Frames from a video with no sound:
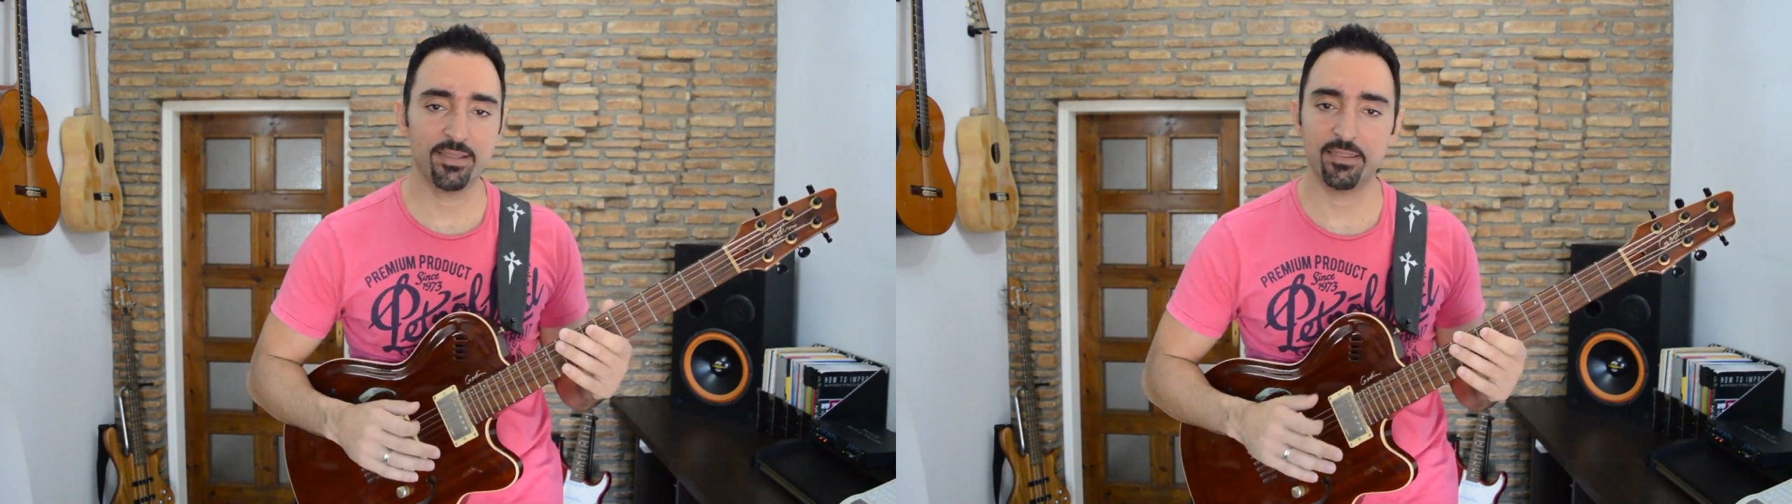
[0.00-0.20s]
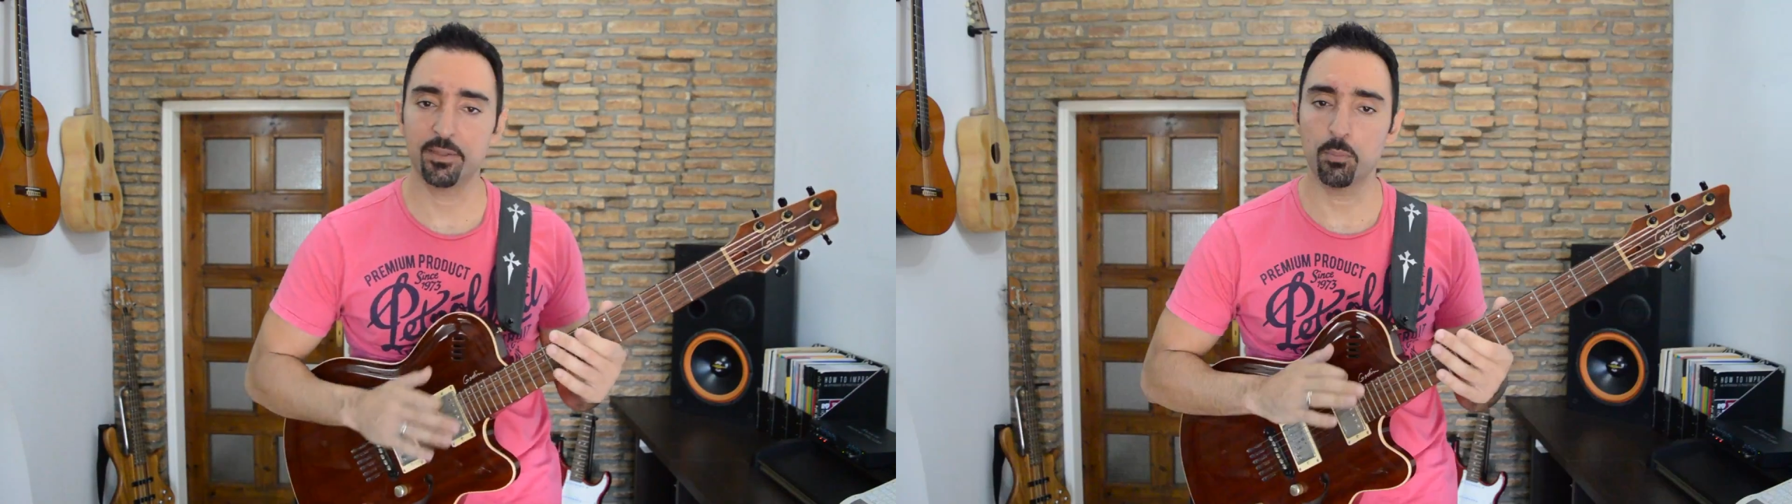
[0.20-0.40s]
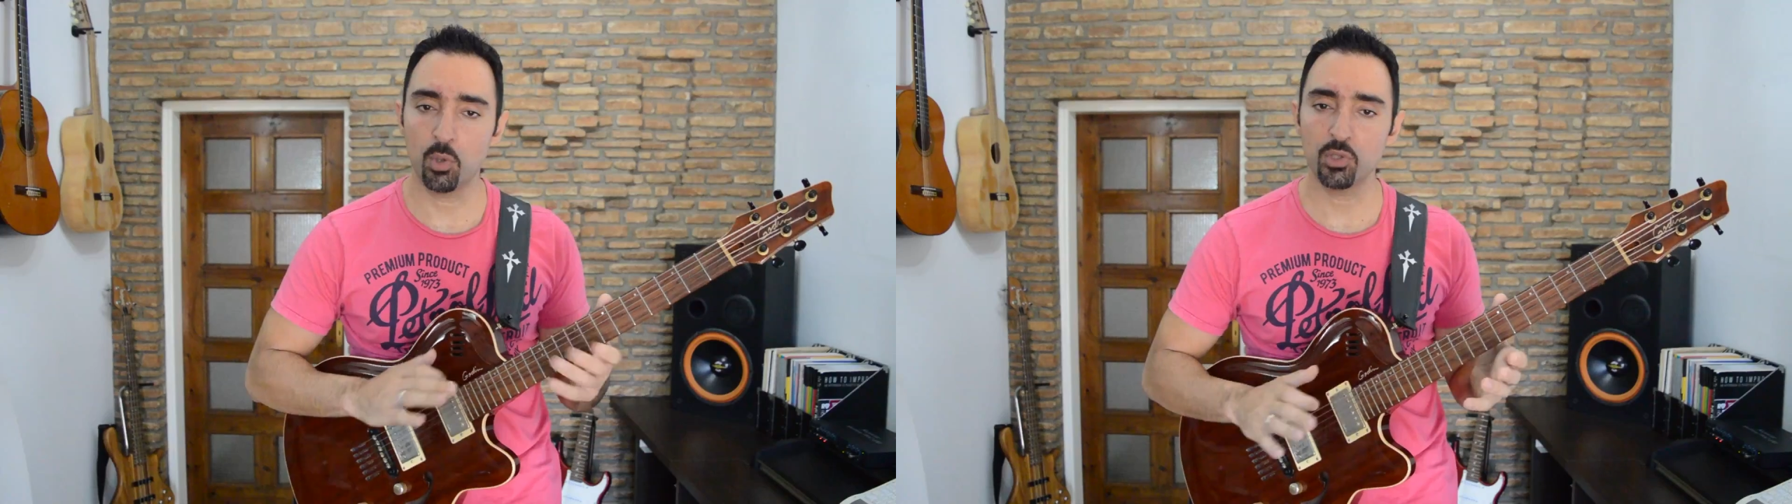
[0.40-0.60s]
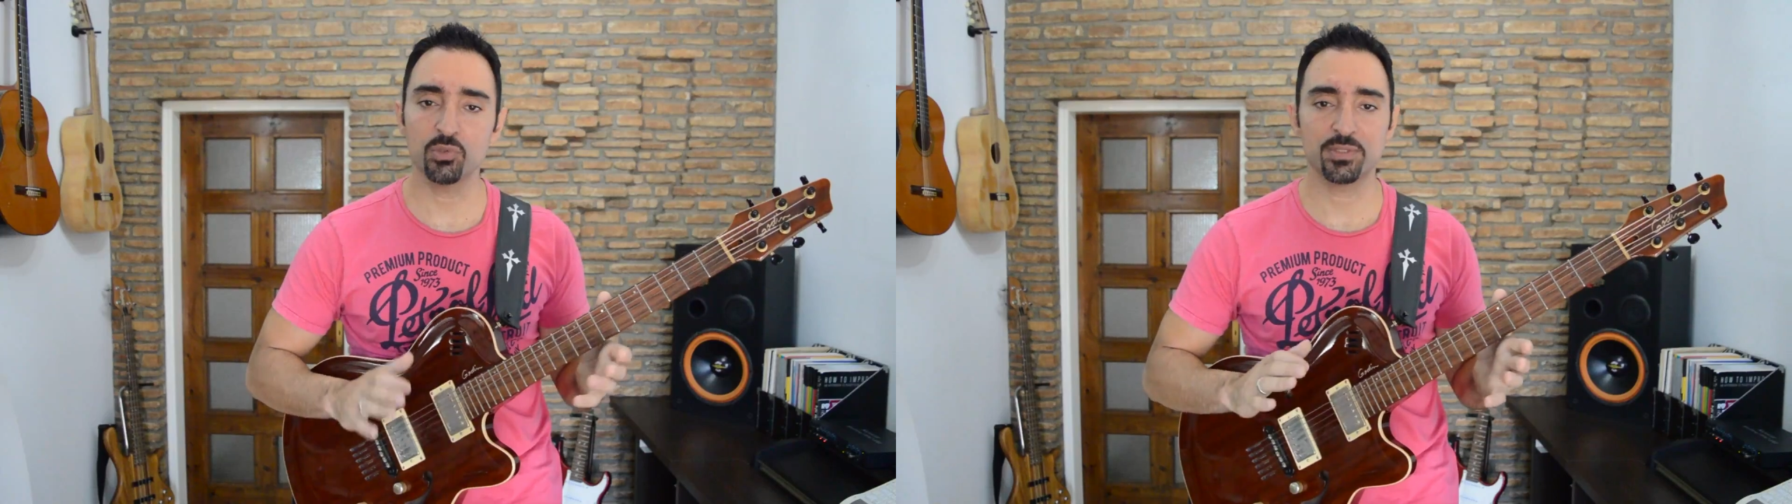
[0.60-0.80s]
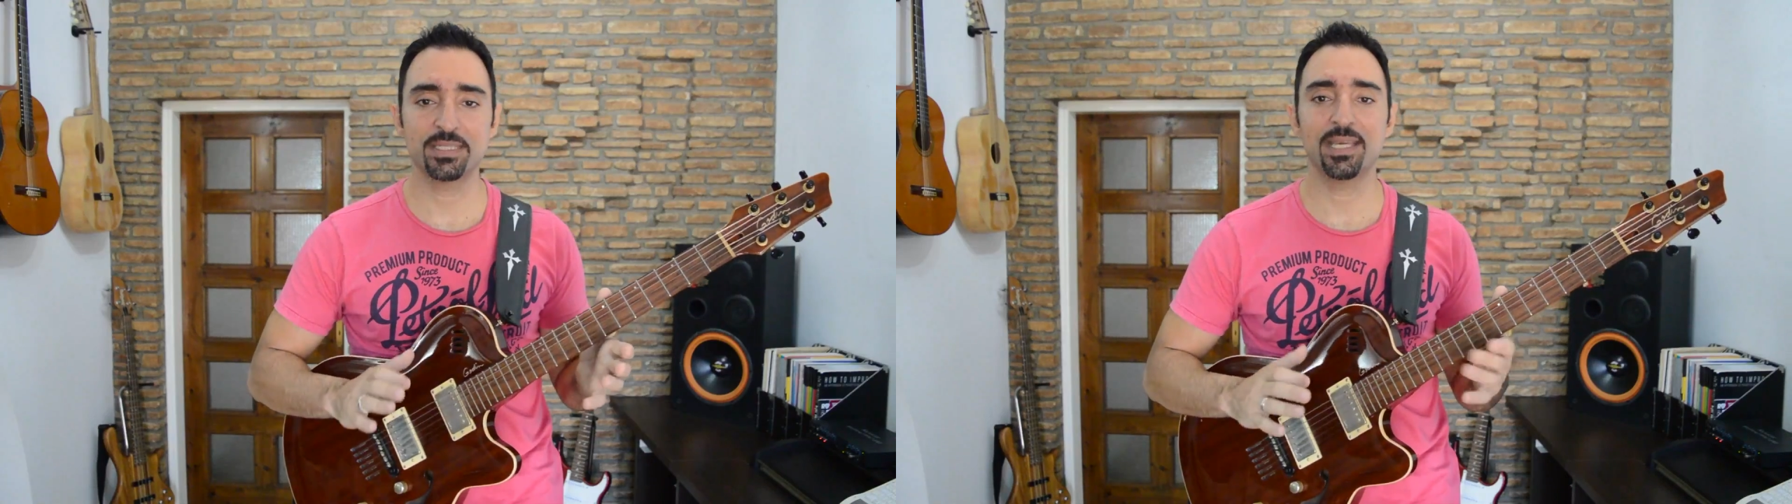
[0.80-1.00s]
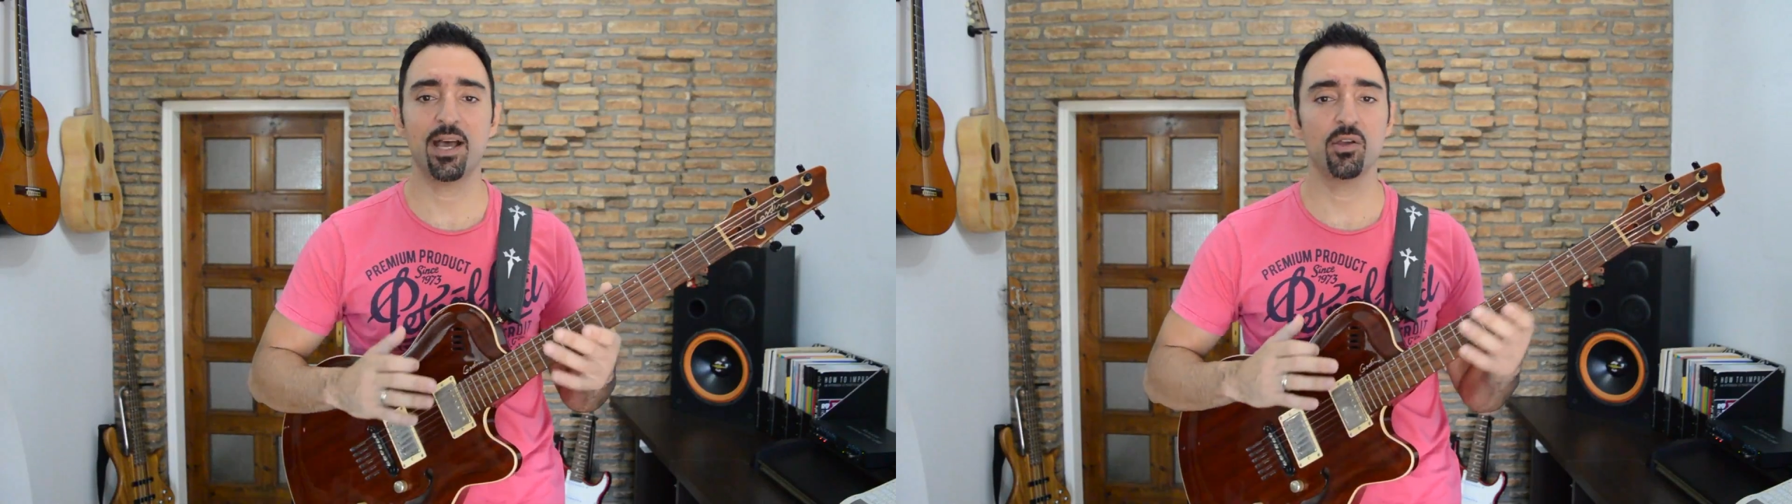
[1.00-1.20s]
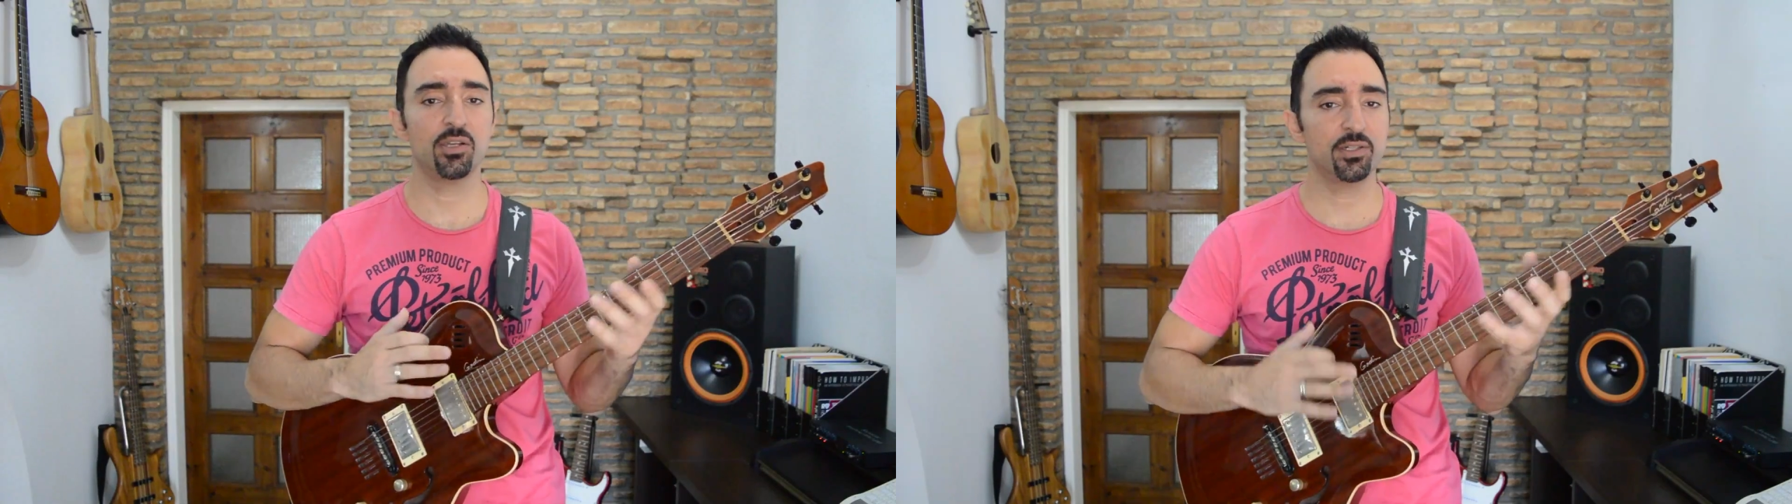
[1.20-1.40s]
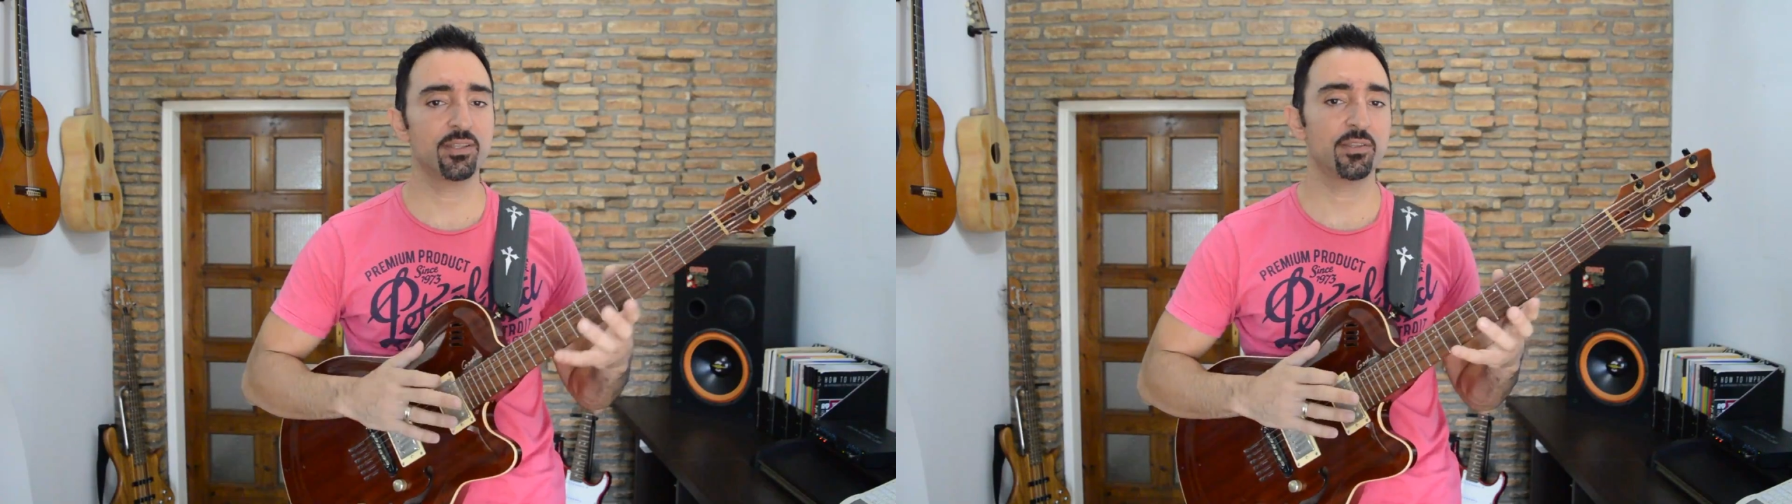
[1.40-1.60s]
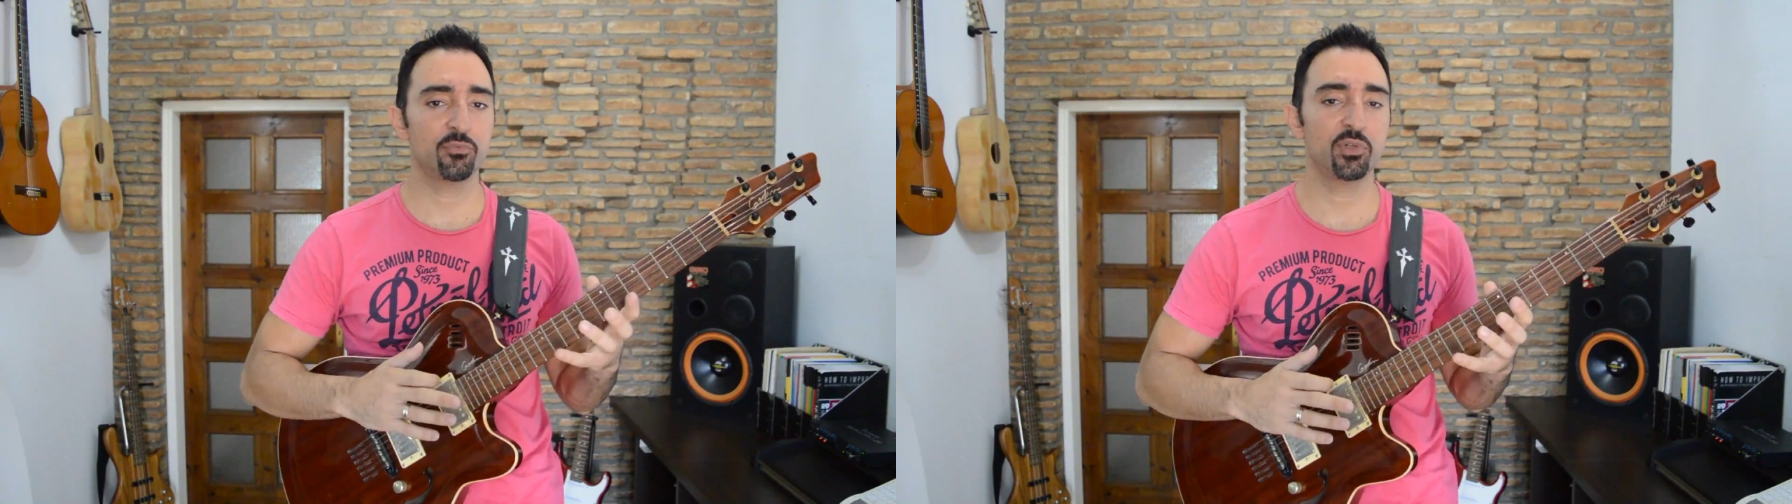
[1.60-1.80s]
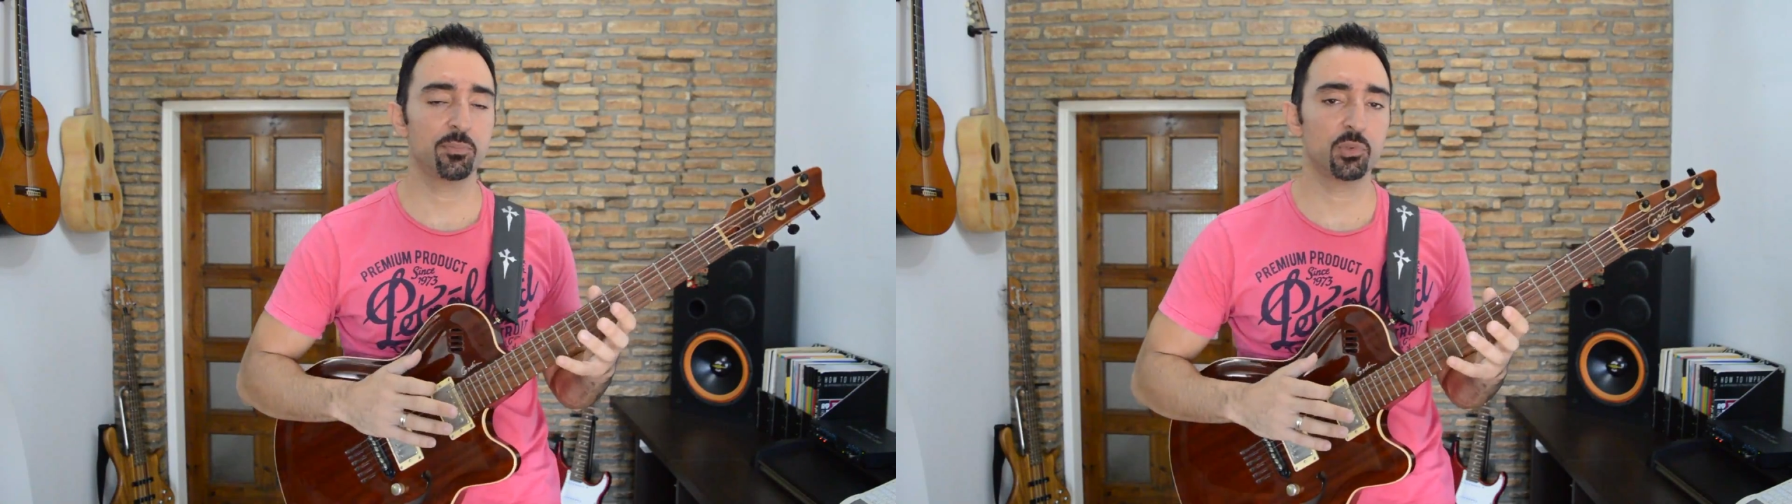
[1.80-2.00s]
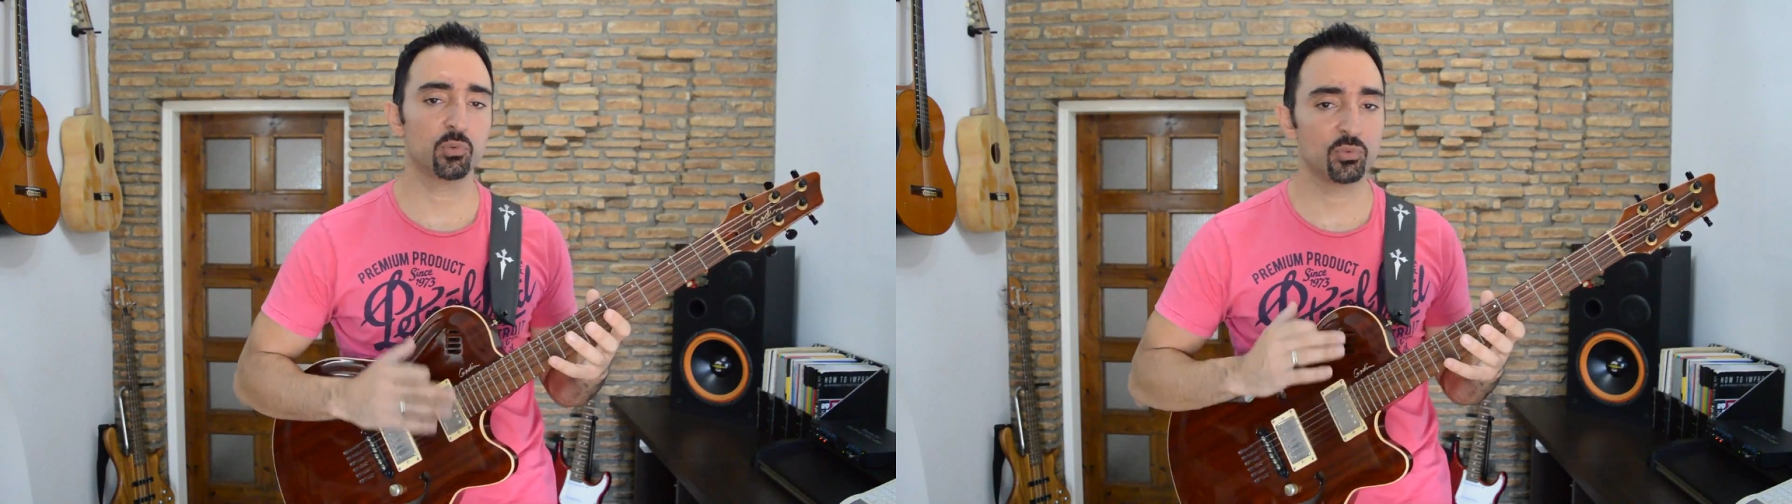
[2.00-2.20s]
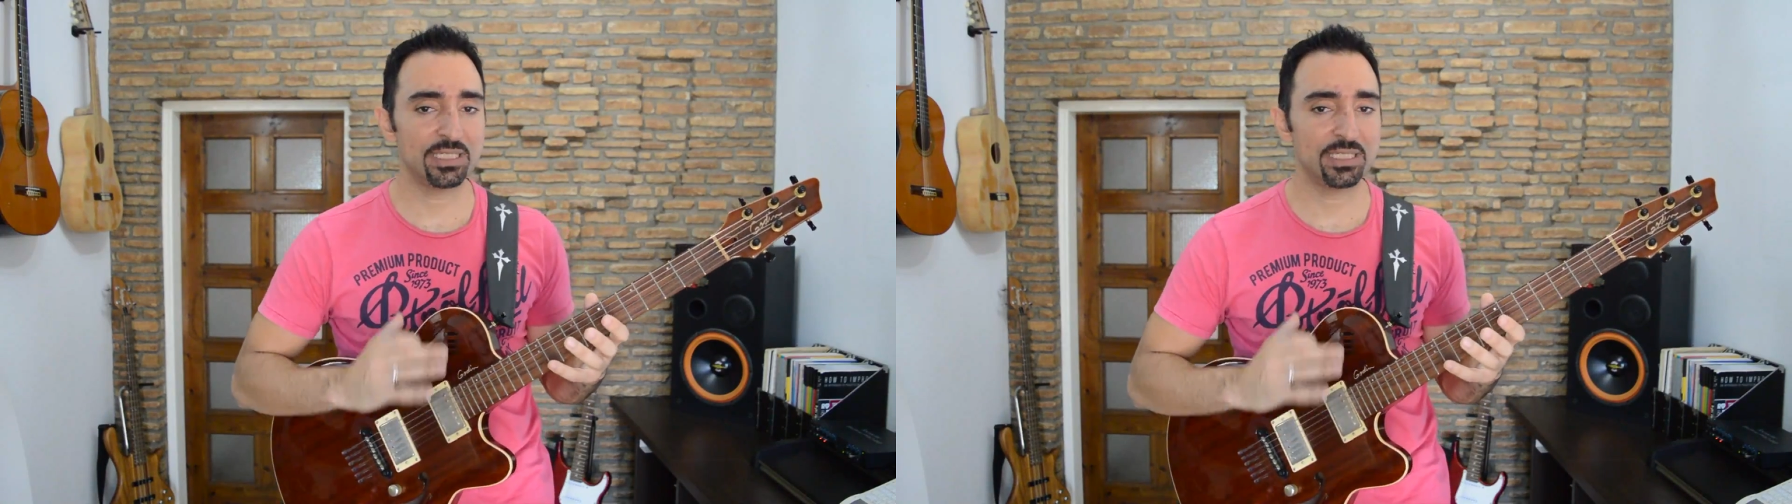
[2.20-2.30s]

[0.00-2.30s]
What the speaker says: the more you see how learning the fretboard